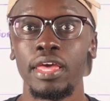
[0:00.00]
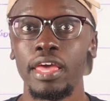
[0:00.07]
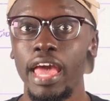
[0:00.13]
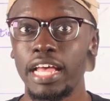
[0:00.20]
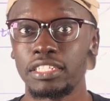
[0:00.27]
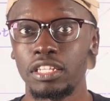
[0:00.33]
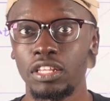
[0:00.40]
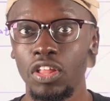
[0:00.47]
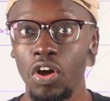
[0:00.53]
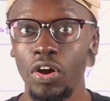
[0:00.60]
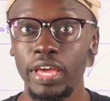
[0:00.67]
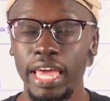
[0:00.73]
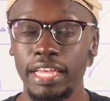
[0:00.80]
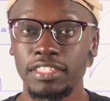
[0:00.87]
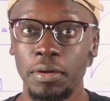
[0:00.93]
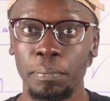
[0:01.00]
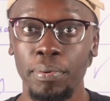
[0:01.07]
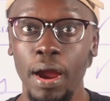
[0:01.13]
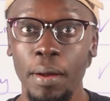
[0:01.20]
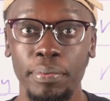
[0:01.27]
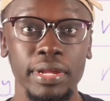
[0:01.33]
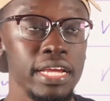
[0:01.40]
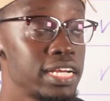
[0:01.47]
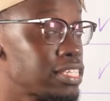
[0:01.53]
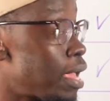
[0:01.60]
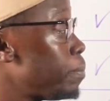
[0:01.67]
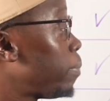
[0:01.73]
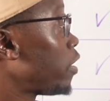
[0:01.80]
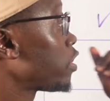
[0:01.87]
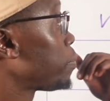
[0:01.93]
As long as the property, because I
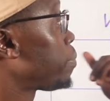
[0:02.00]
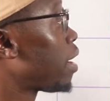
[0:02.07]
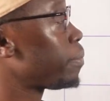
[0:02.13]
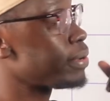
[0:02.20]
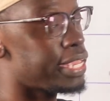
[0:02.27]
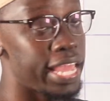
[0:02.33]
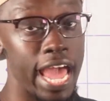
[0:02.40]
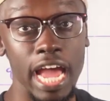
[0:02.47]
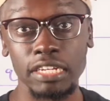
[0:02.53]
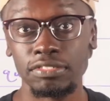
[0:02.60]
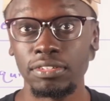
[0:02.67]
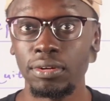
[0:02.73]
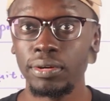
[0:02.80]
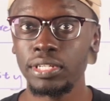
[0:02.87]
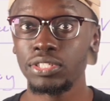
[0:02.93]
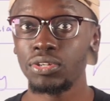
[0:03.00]
bought the property cash flowing,